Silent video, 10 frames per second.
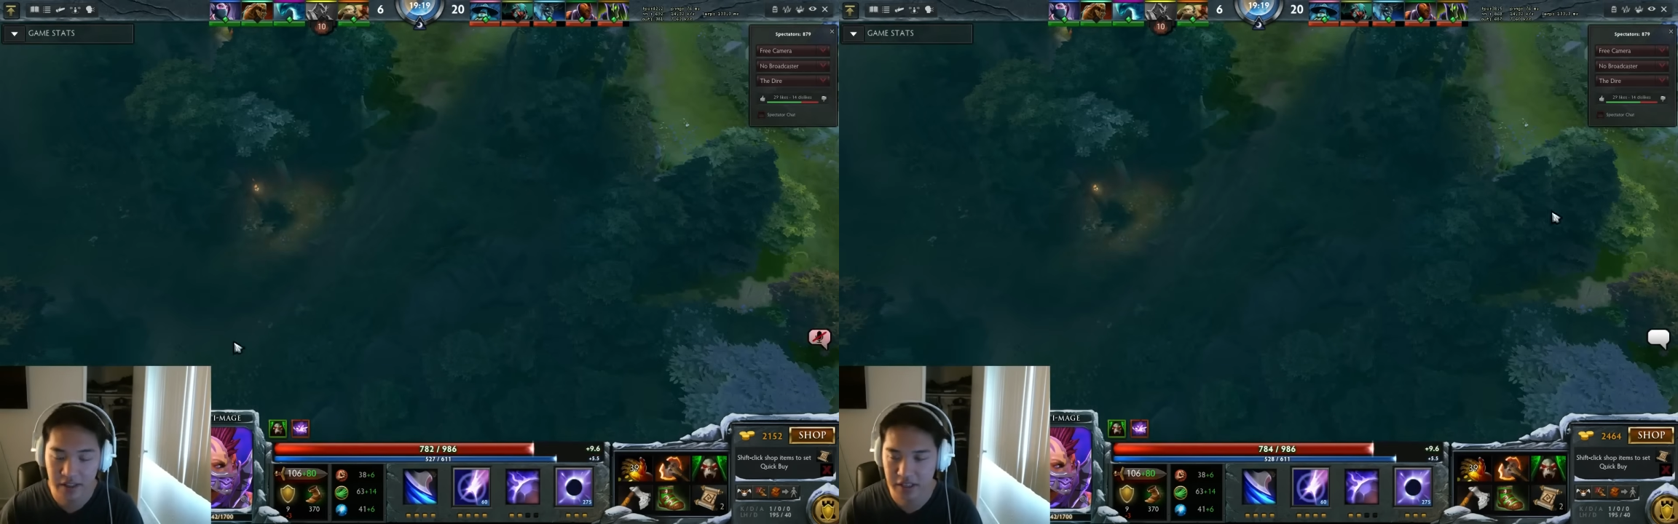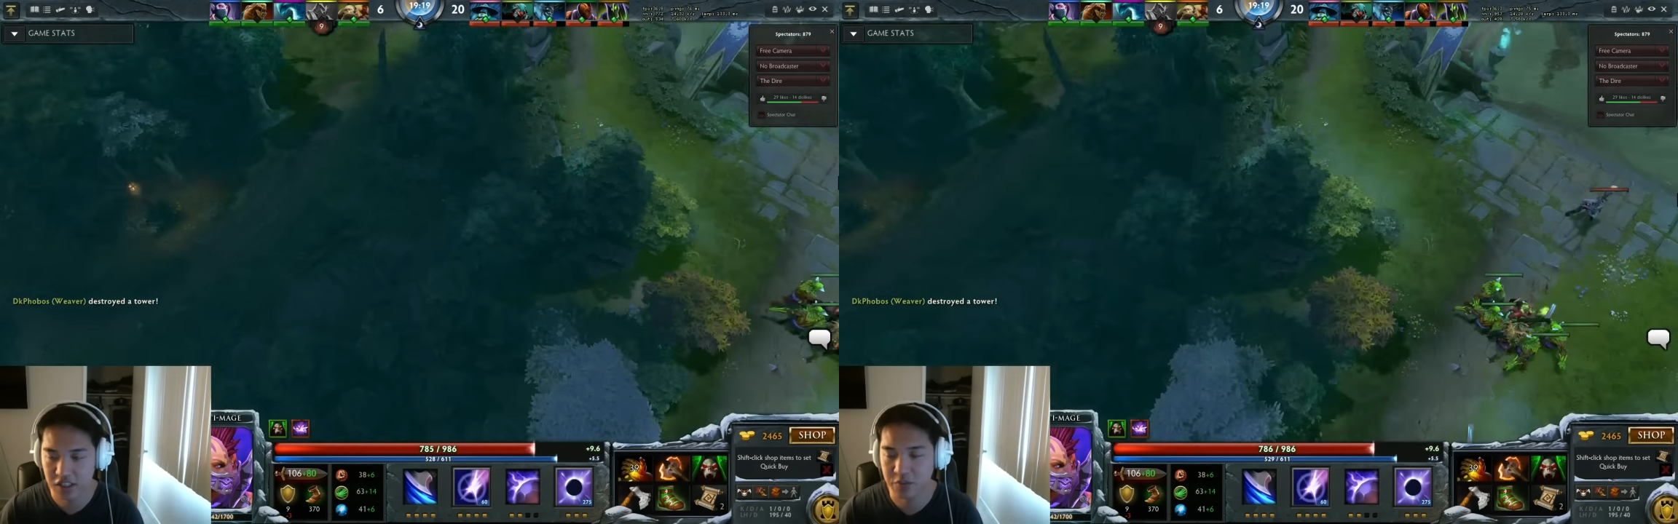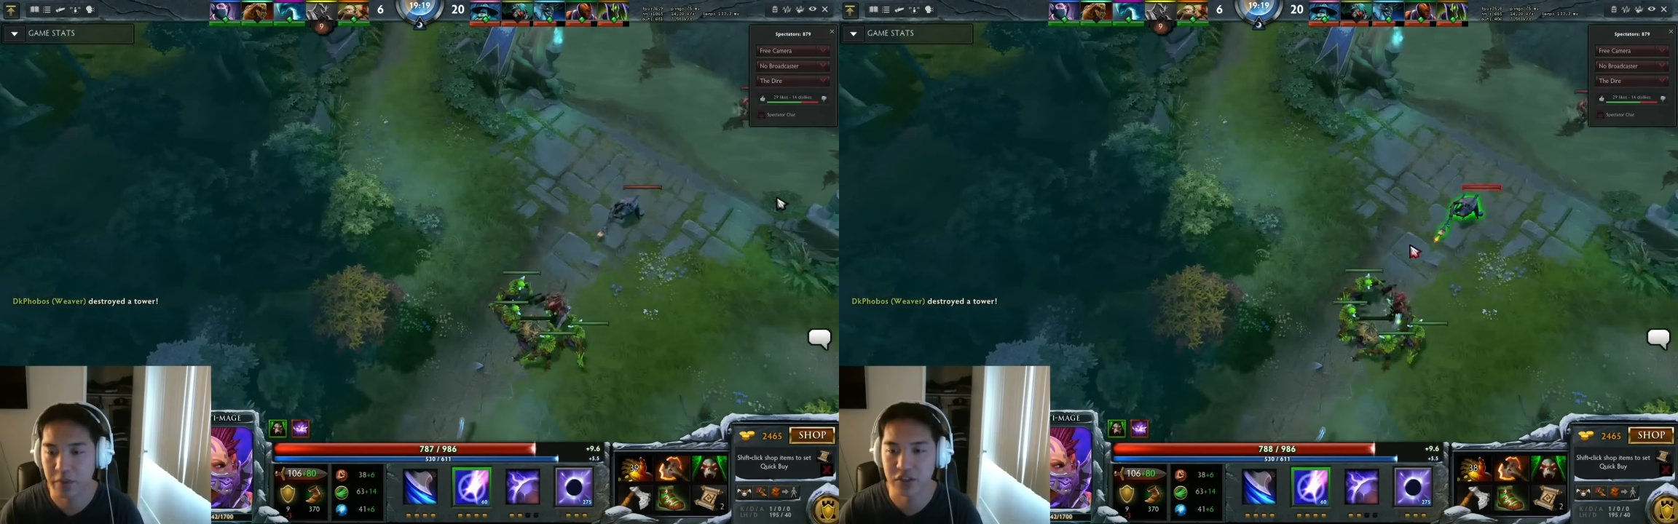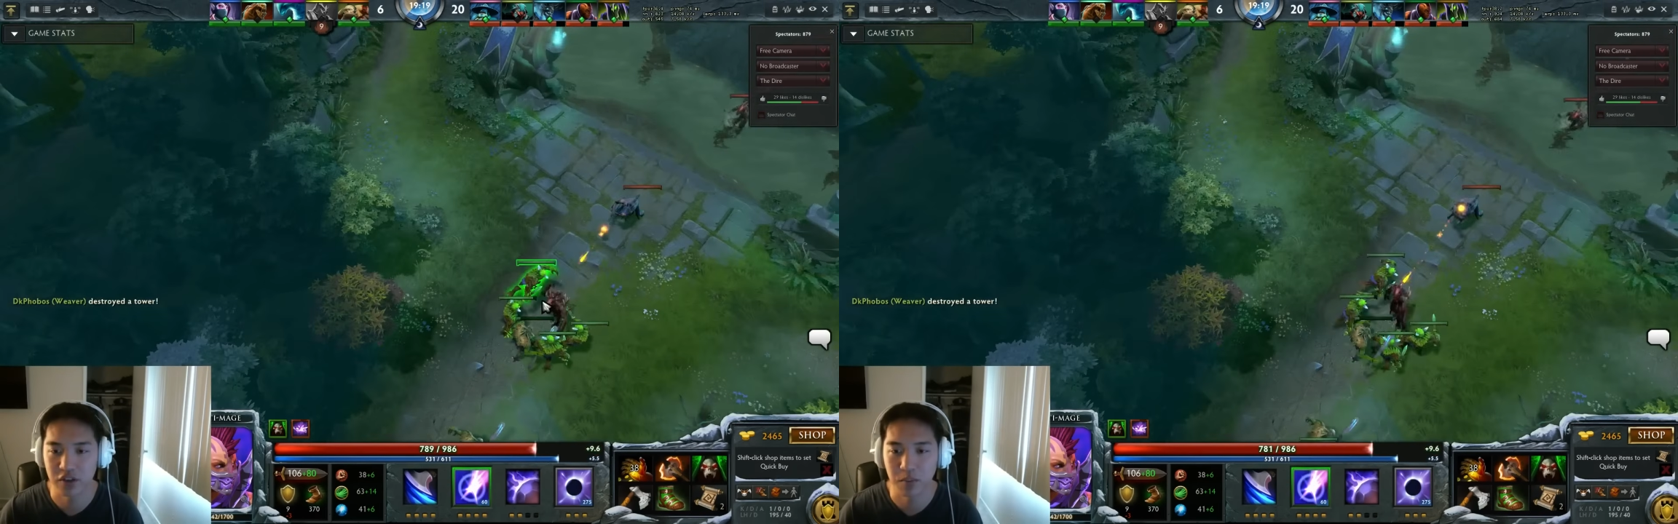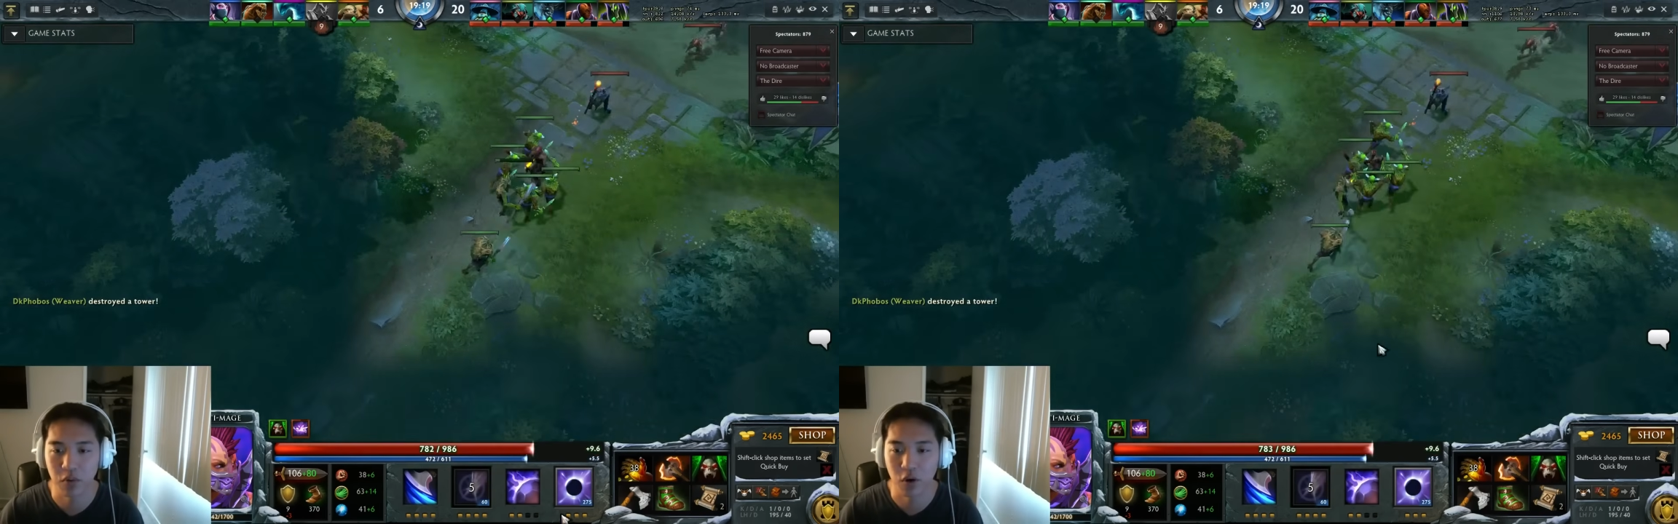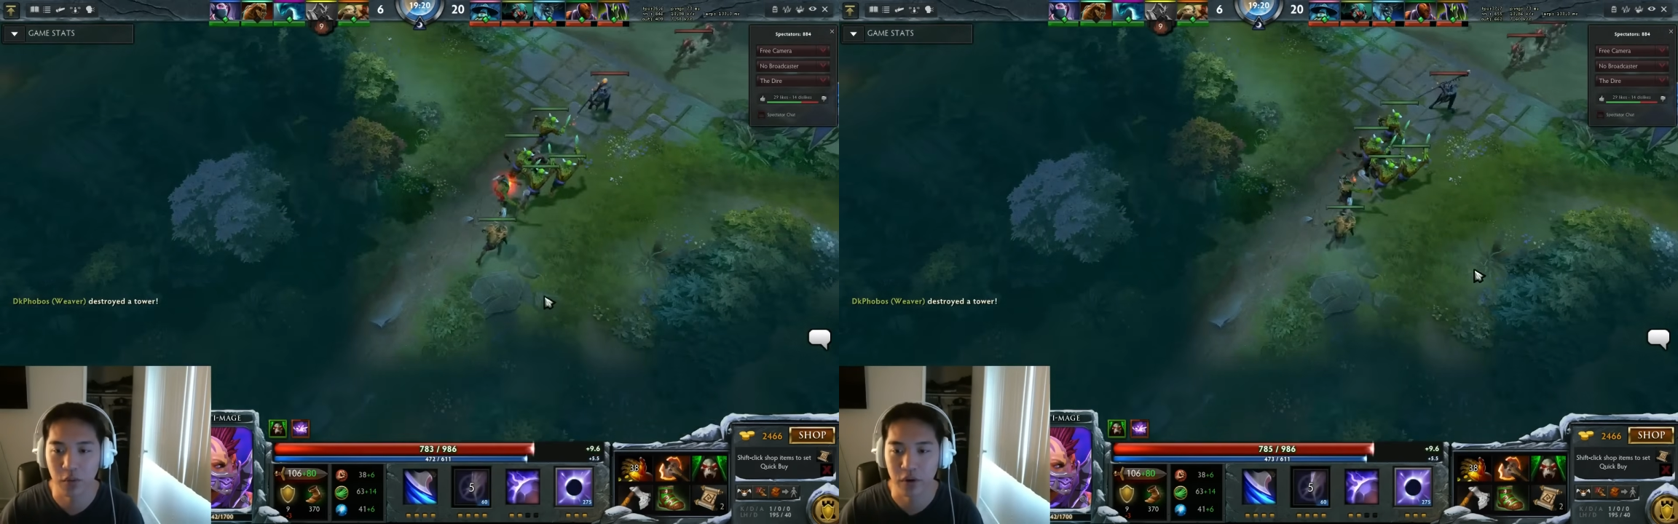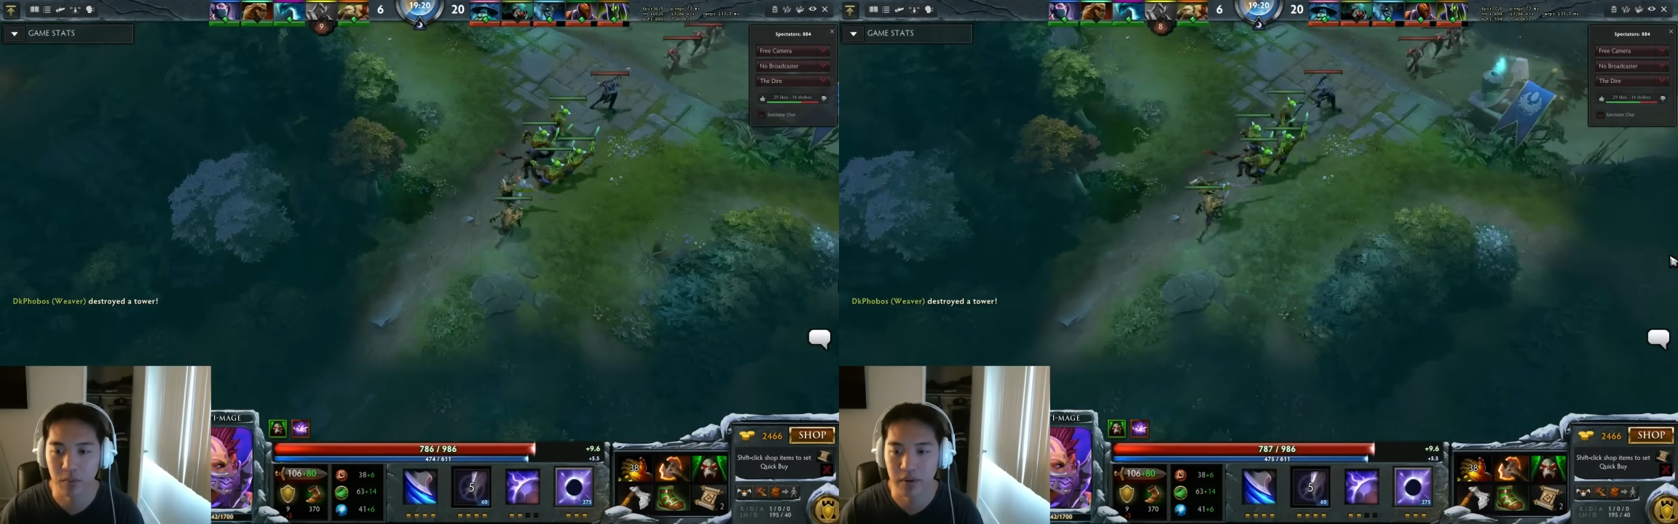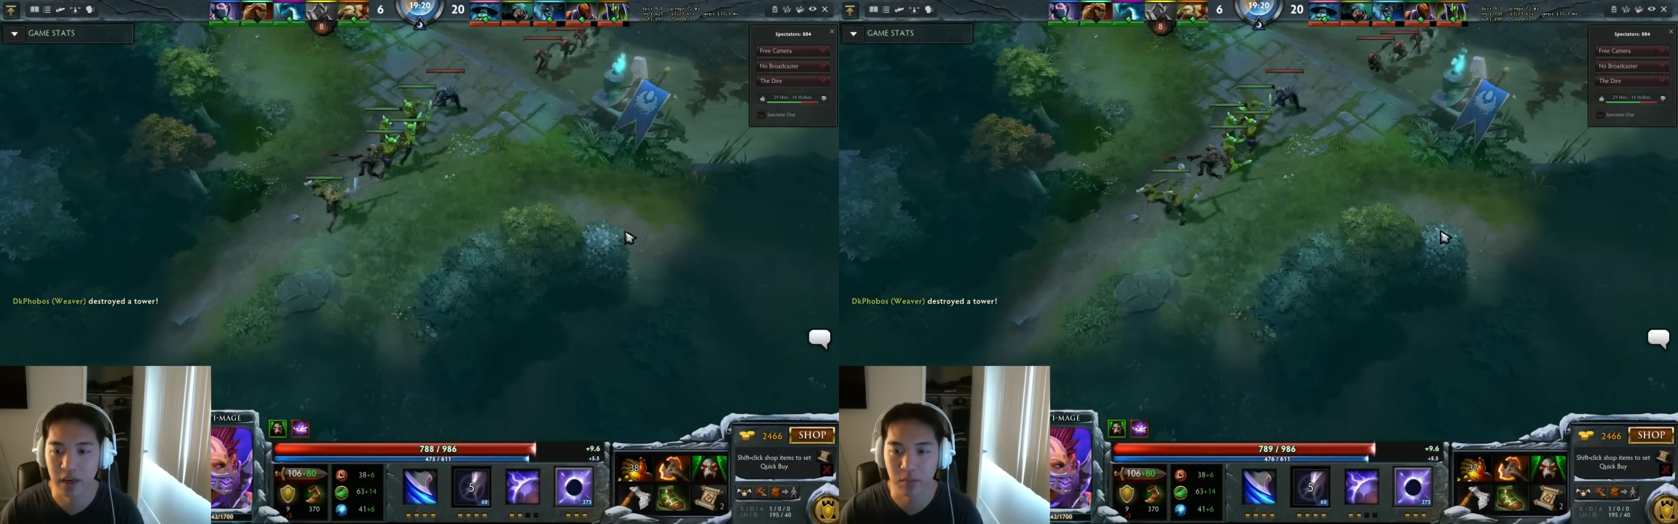that's especially important when you're
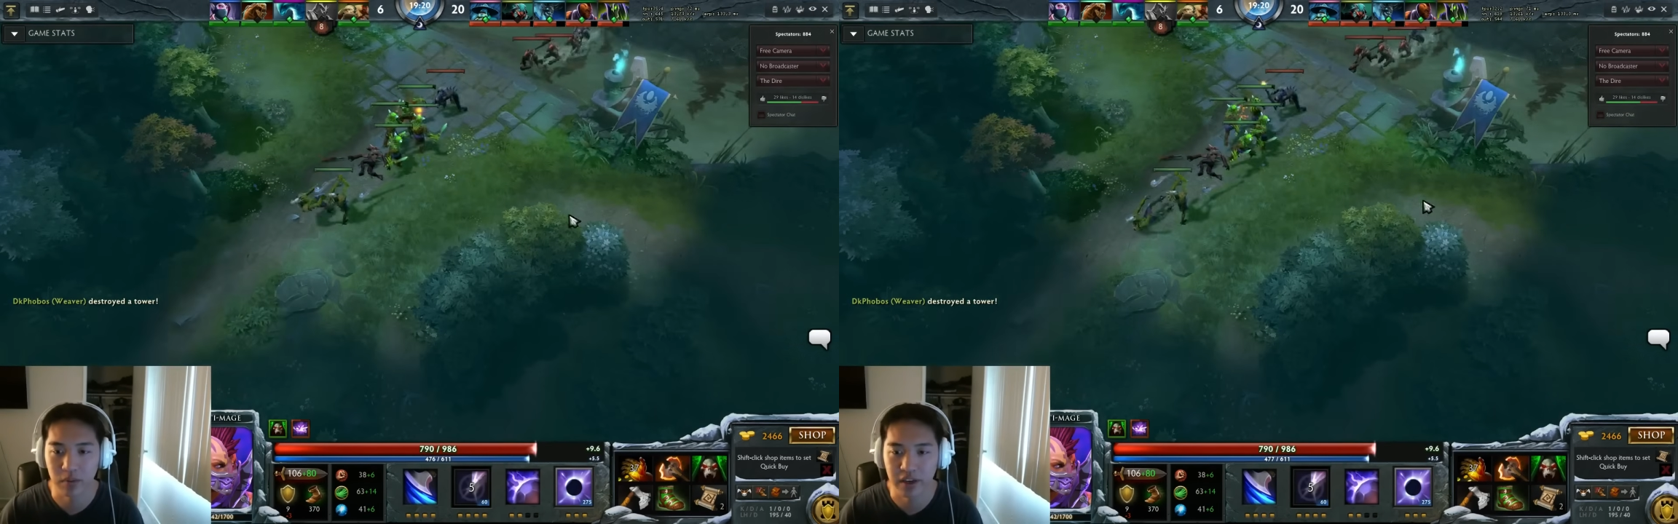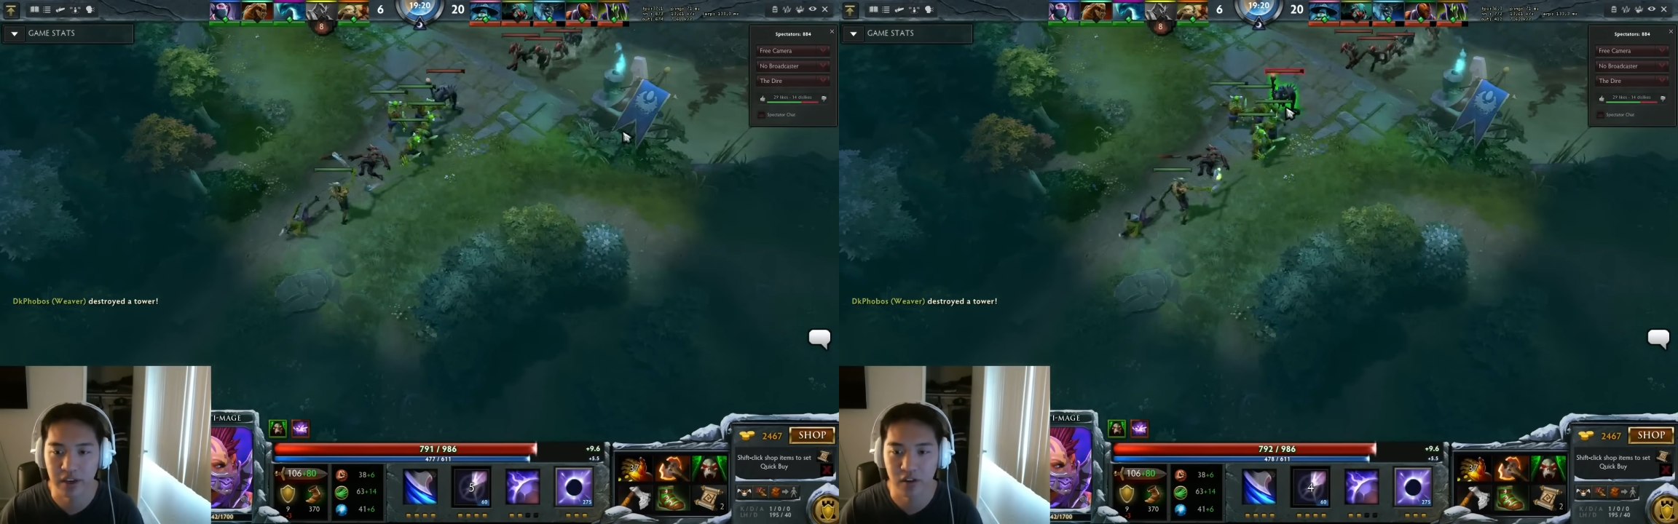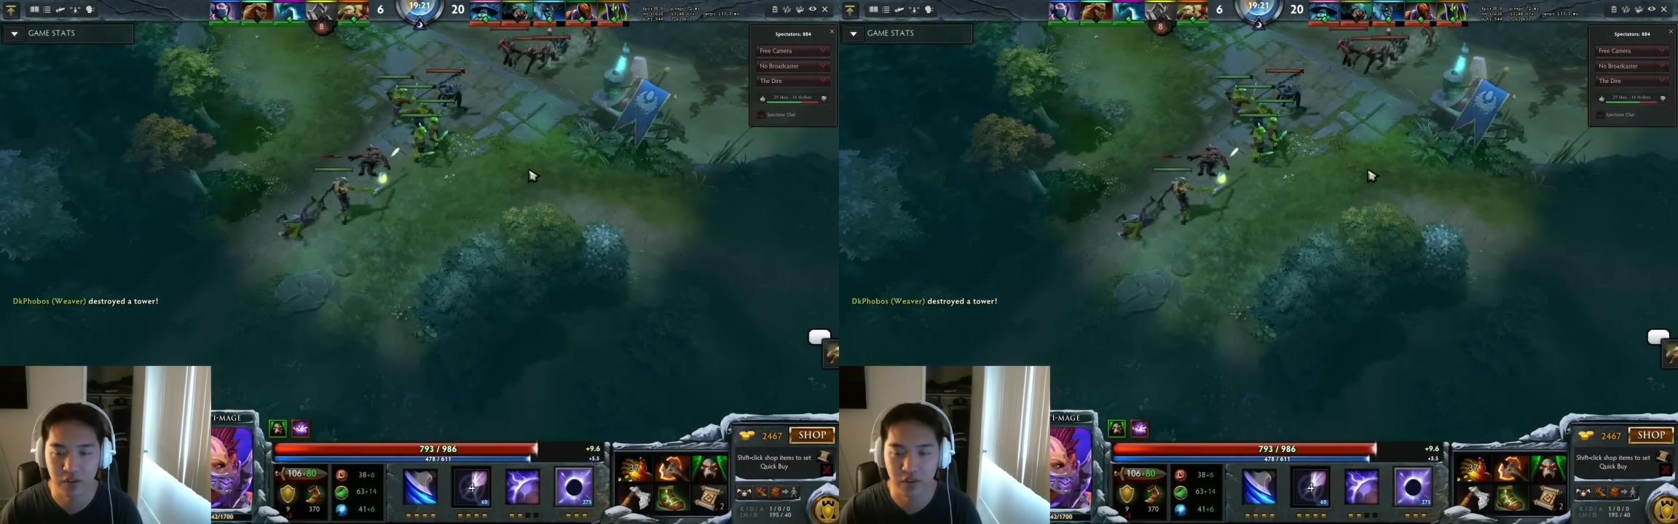playing a blink hero.